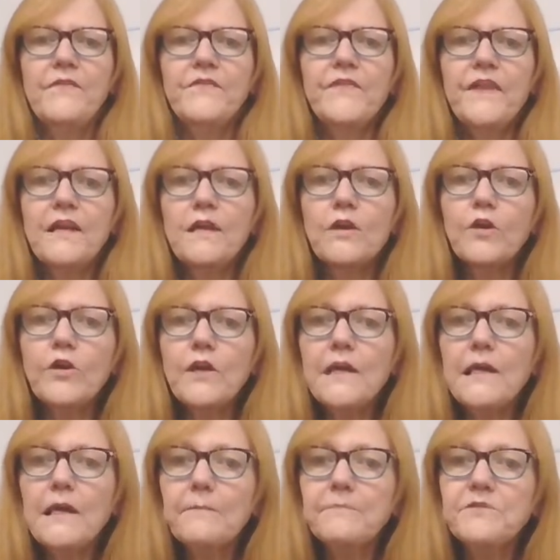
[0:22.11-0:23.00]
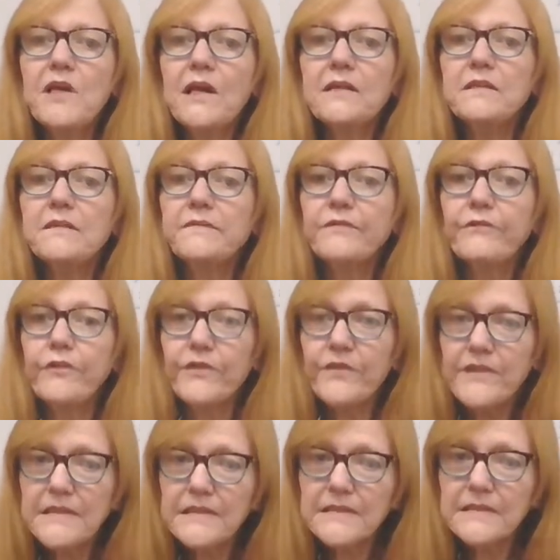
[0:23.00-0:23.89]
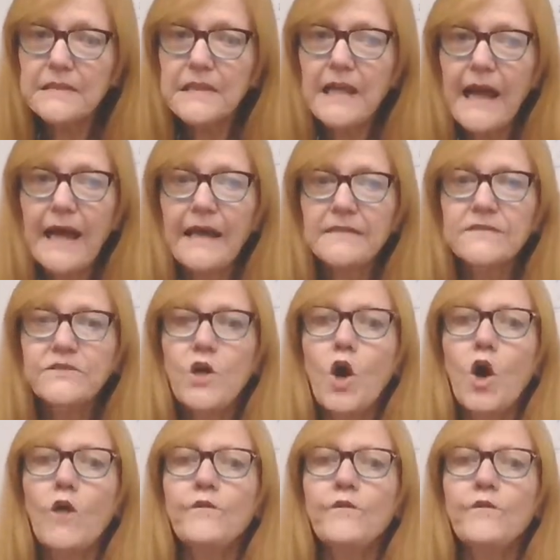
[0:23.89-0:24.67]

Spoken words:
The learning objectives for this class